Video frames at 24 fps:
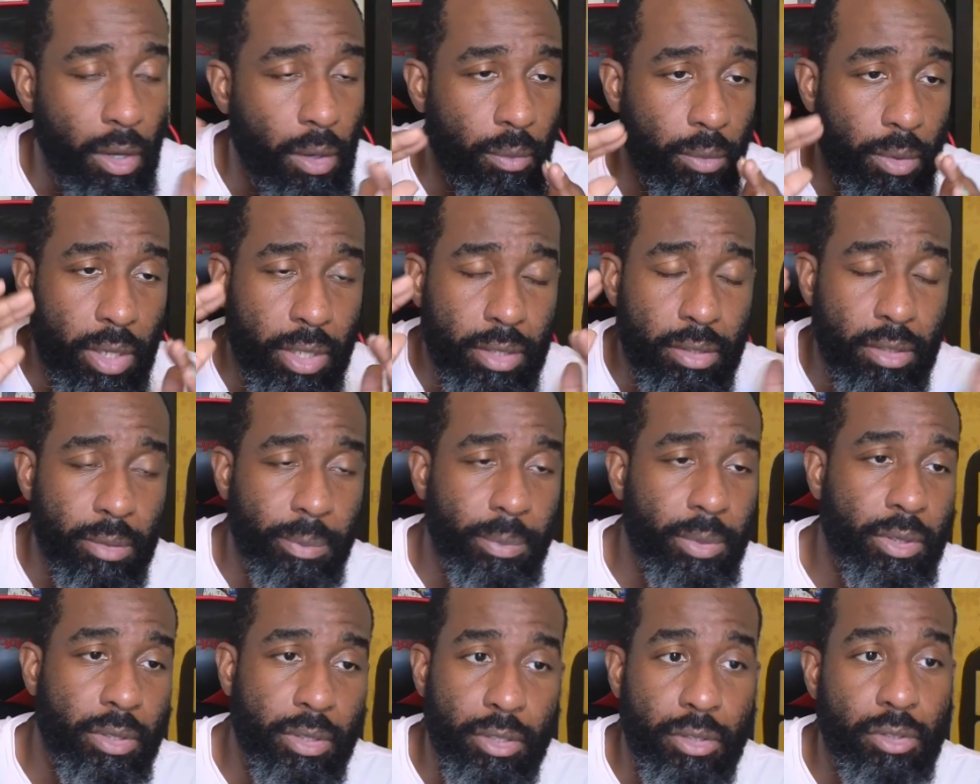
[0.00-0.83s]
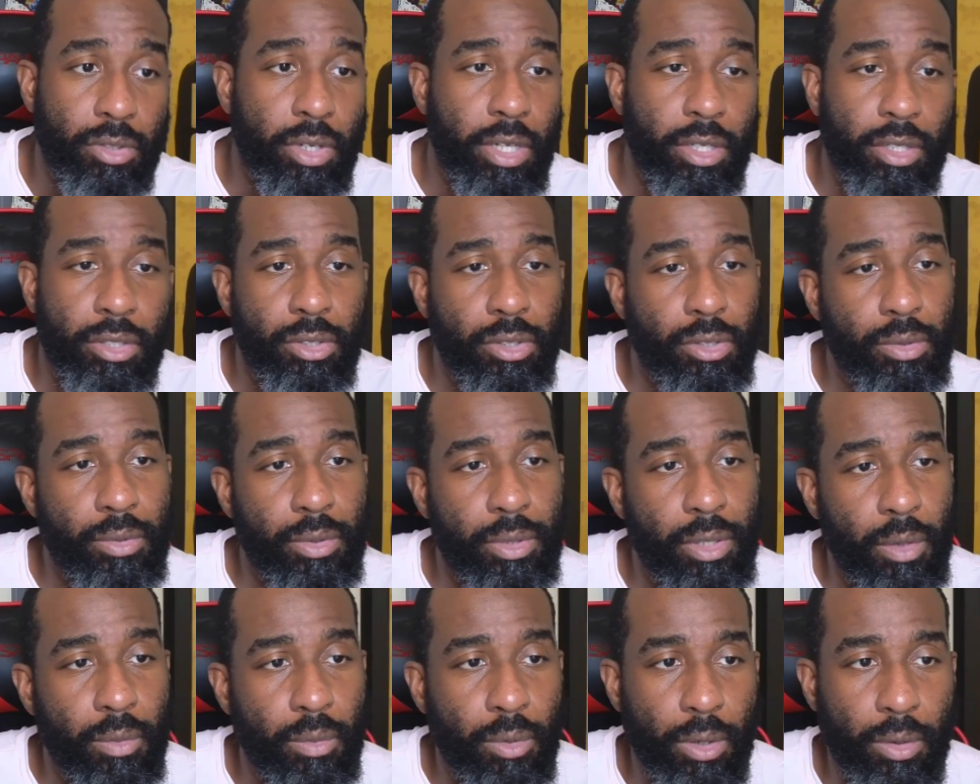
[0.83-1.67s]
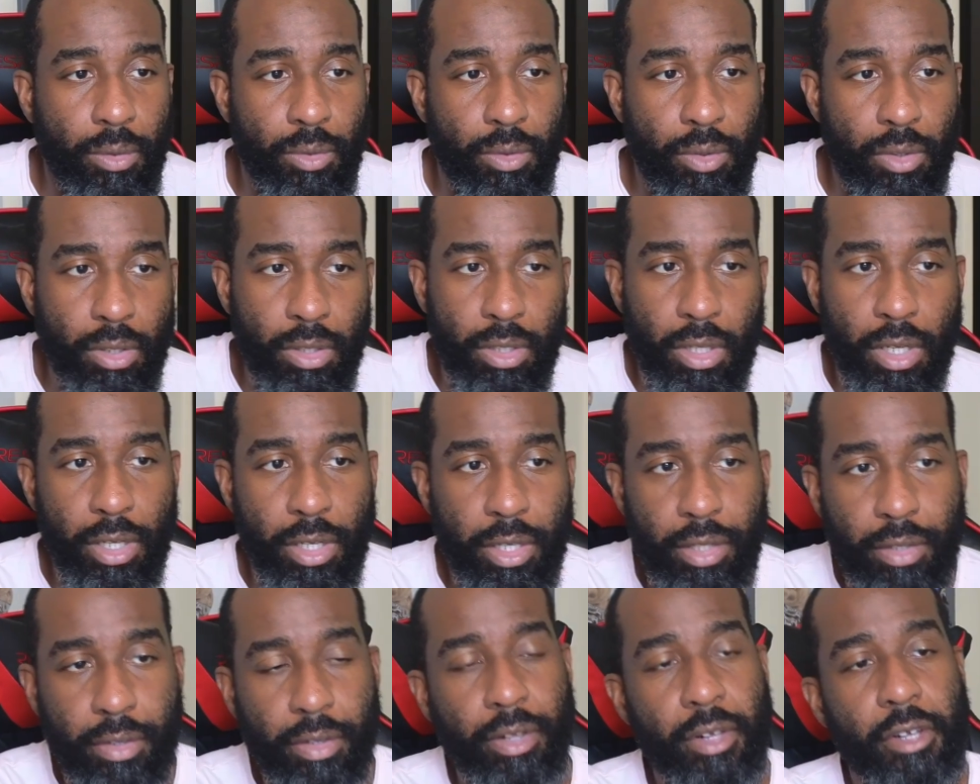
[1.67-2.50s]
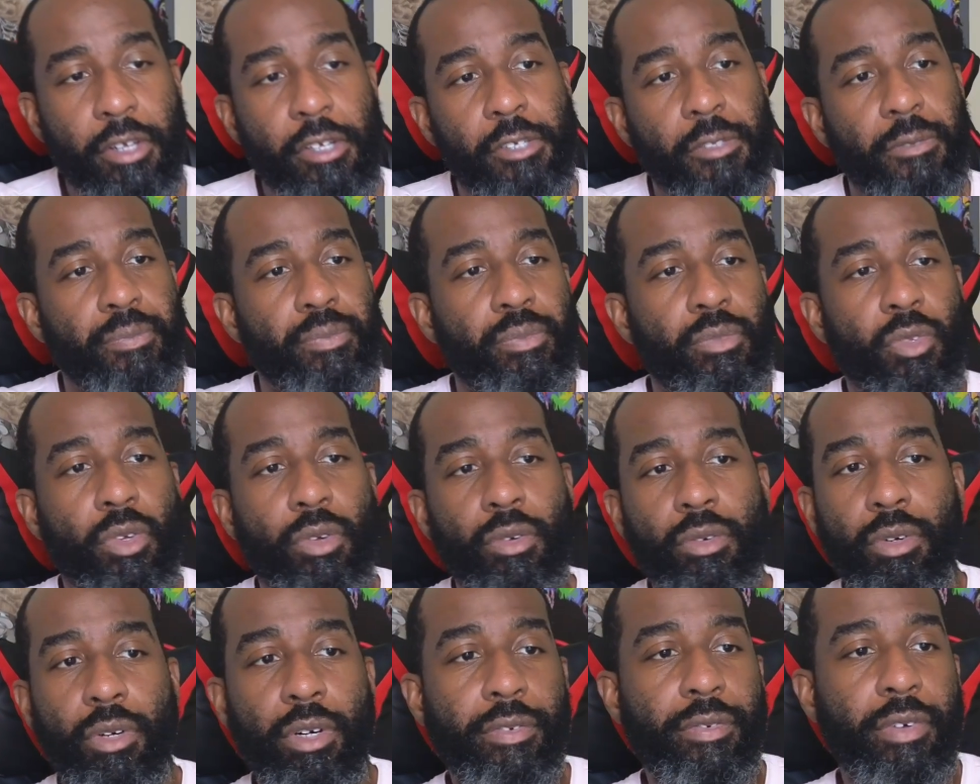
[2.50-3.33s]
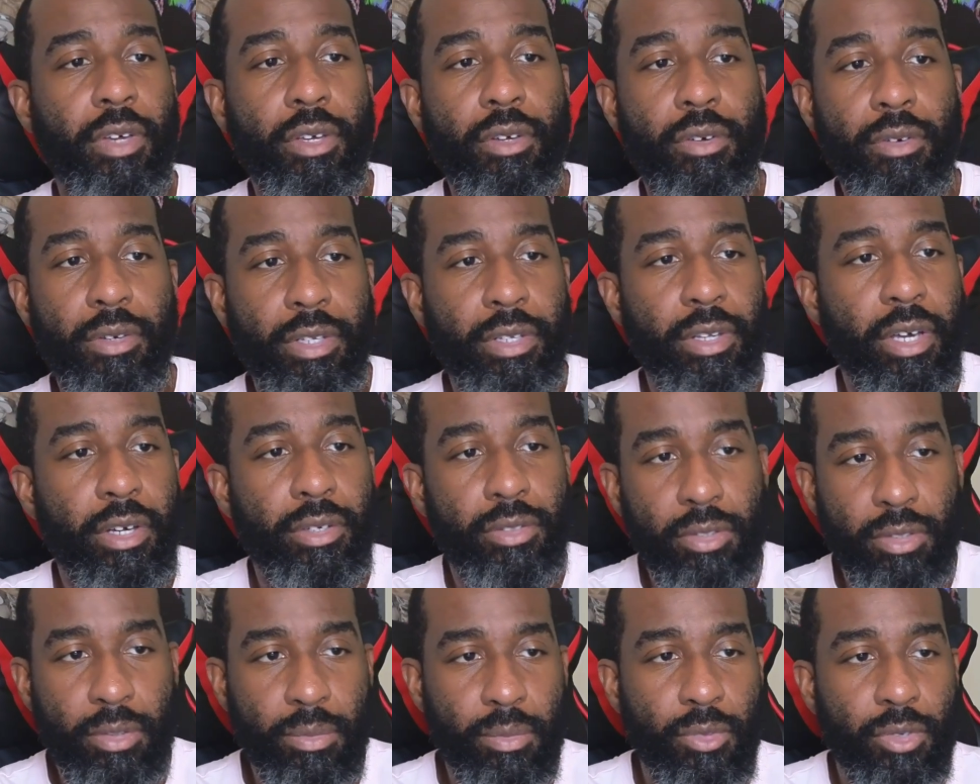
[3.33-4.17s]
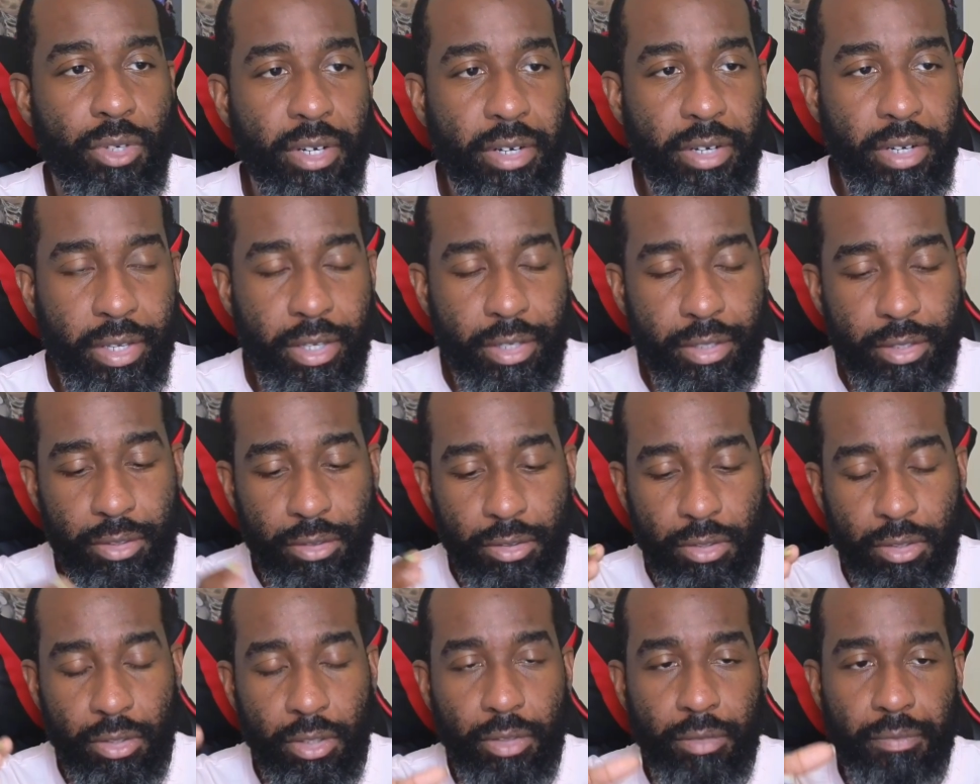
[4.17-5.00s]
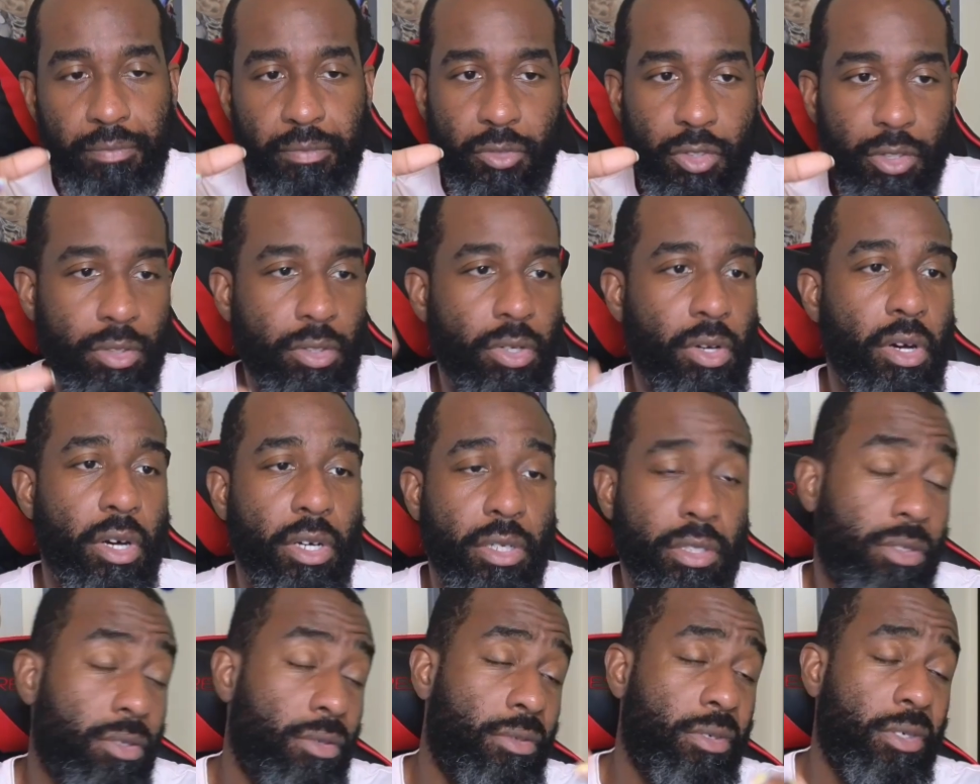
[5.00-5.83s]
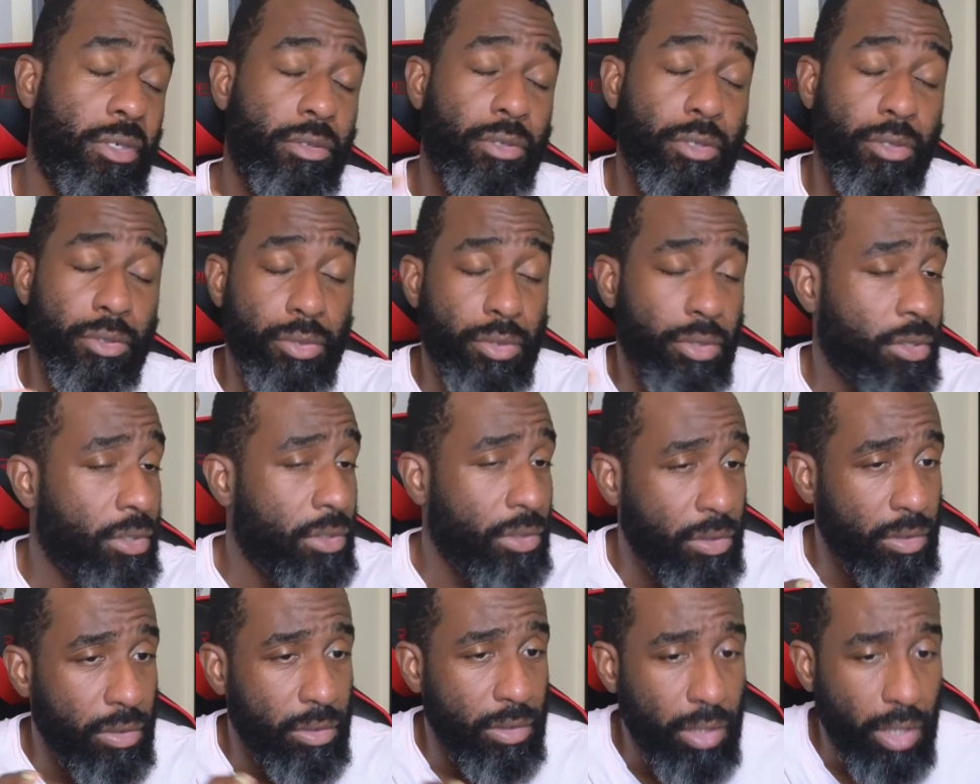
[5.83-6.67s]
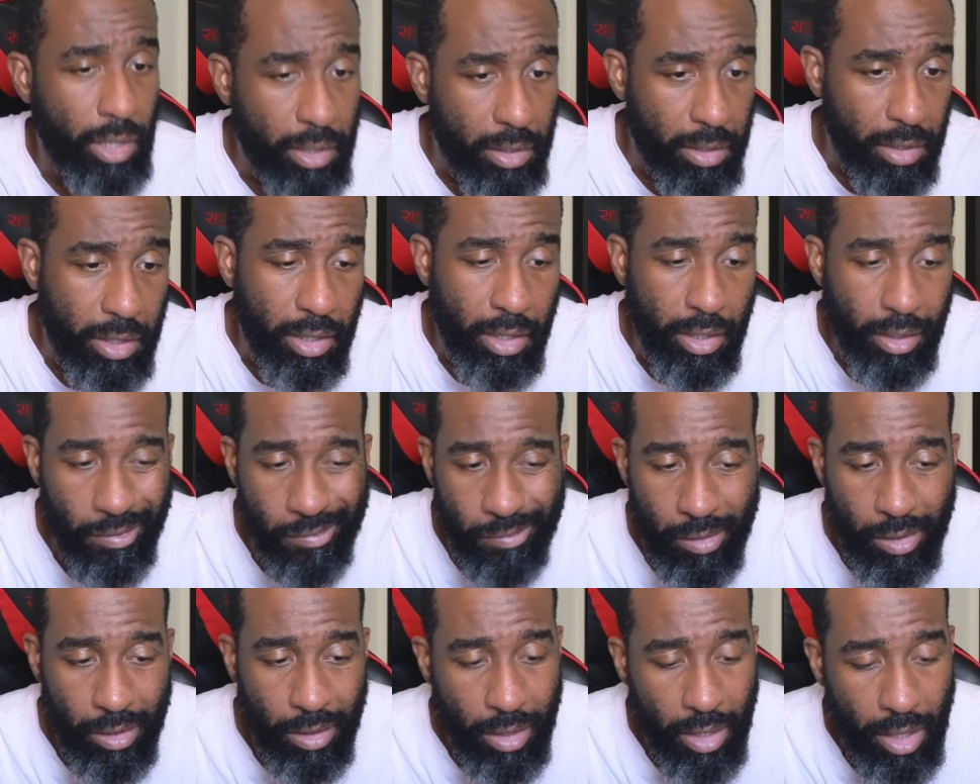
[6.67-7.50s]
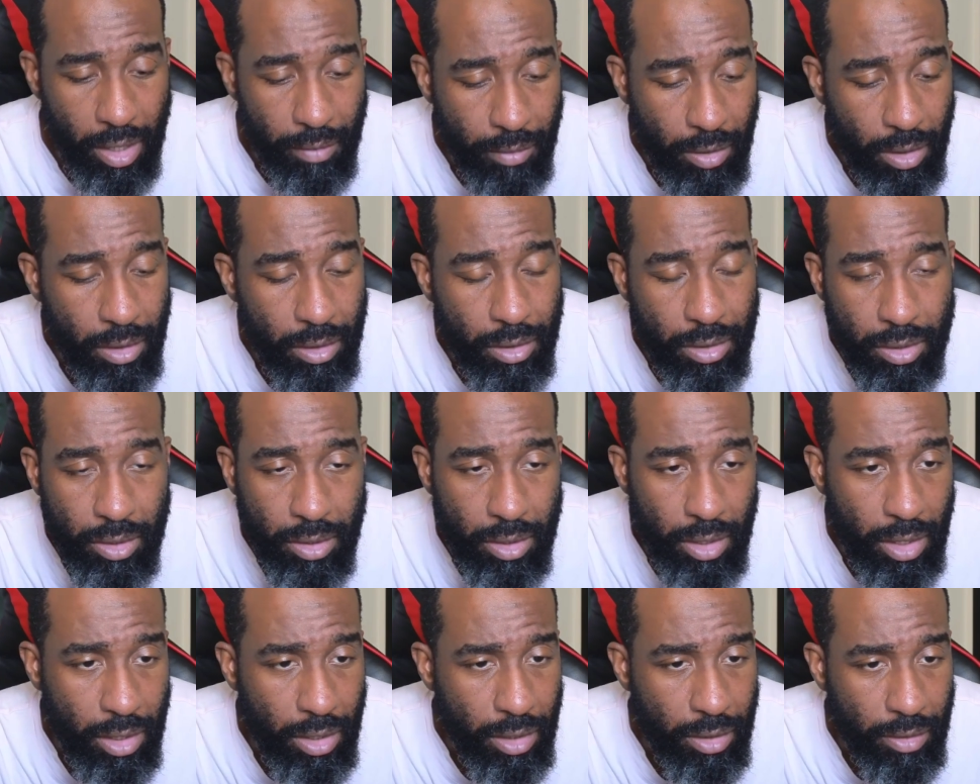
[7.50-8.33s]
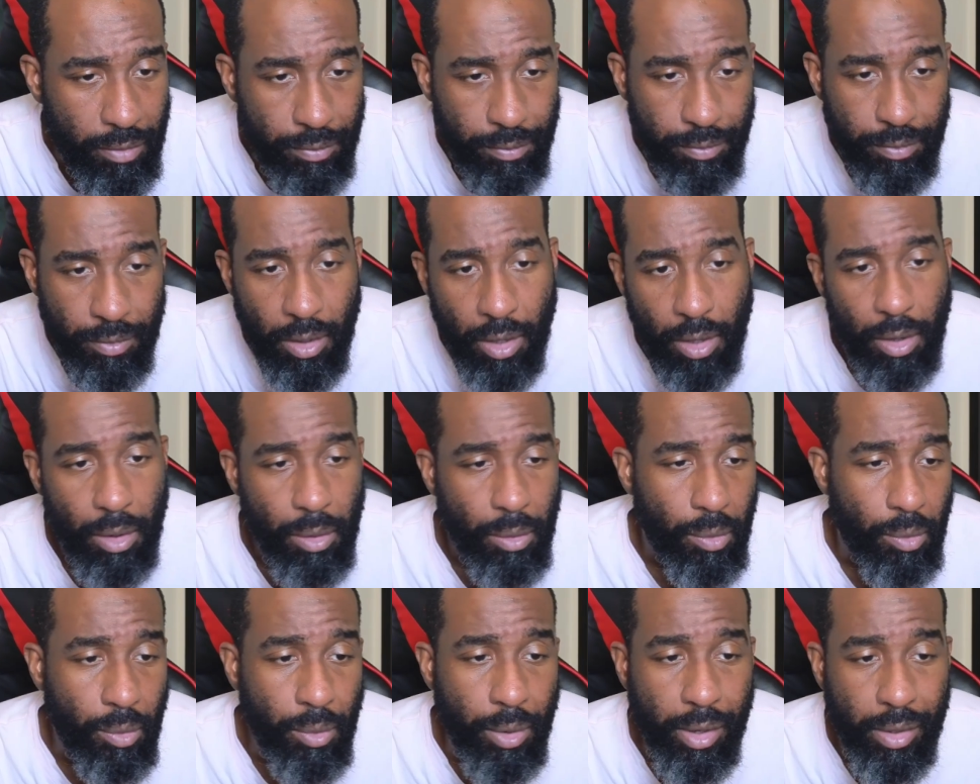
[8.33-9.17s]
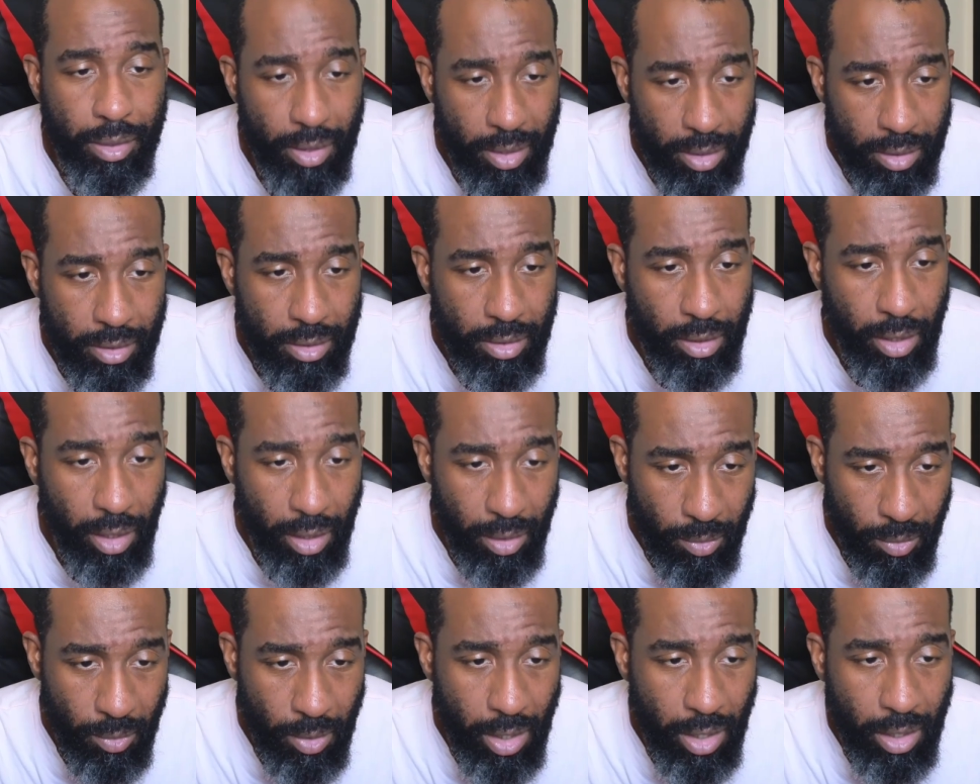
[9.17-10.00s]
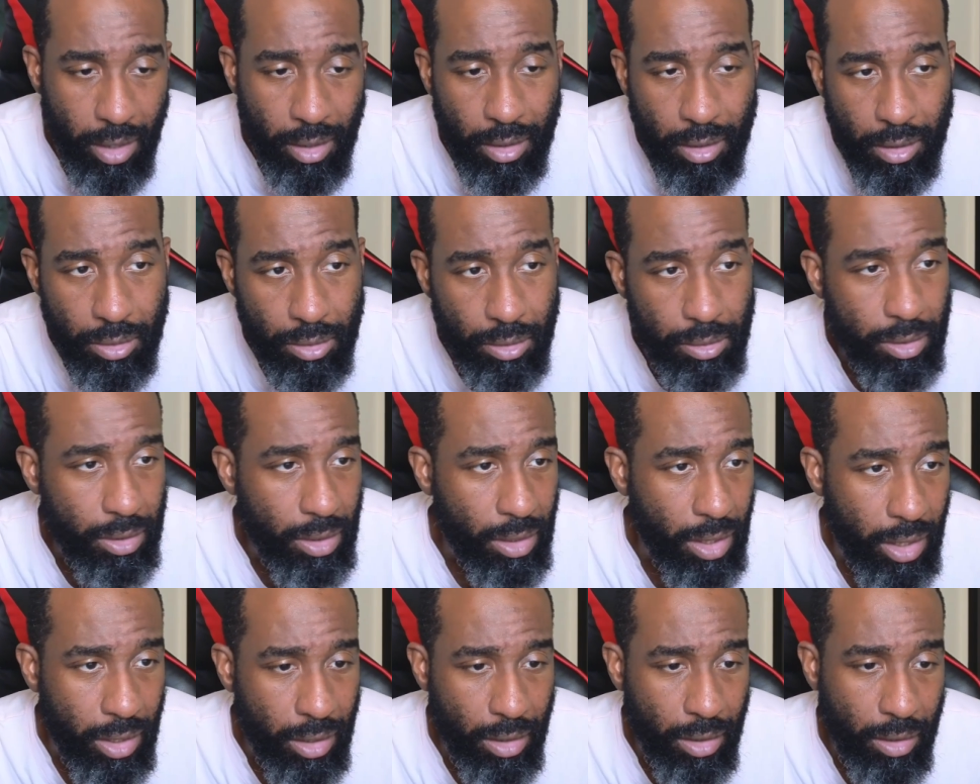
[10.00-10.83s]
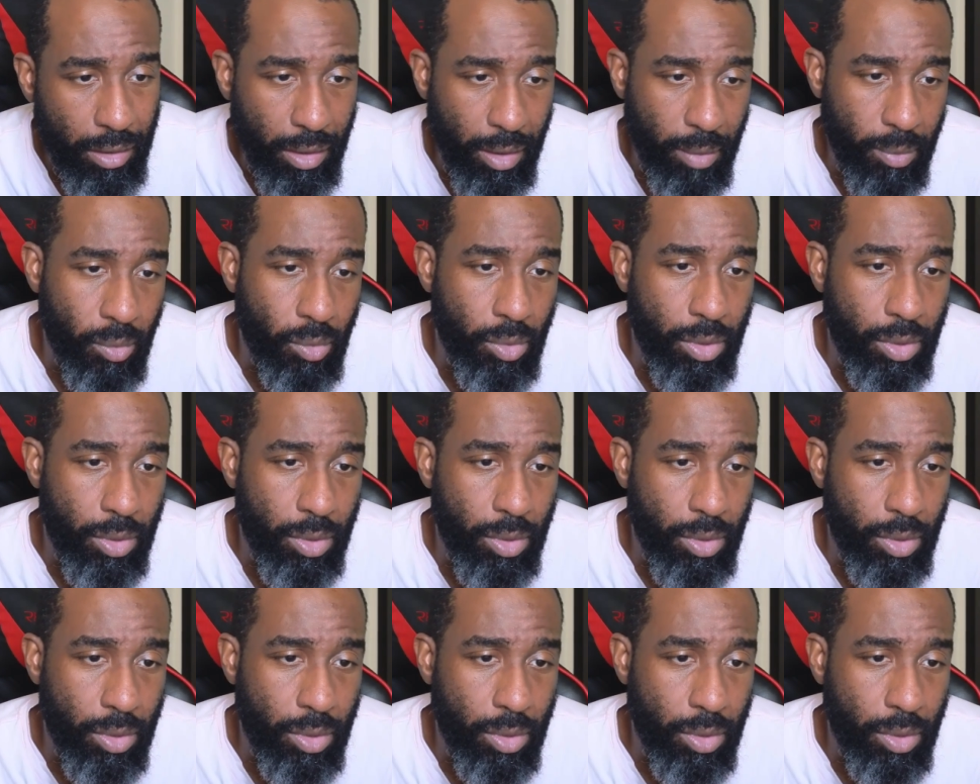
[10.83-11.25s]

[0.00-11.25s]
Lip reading: What I typically try to do when I work with a client, or if I go in-house somewhere, is to talk to the users and get kind of an understanding of where they stand. Why are they using Ideogram?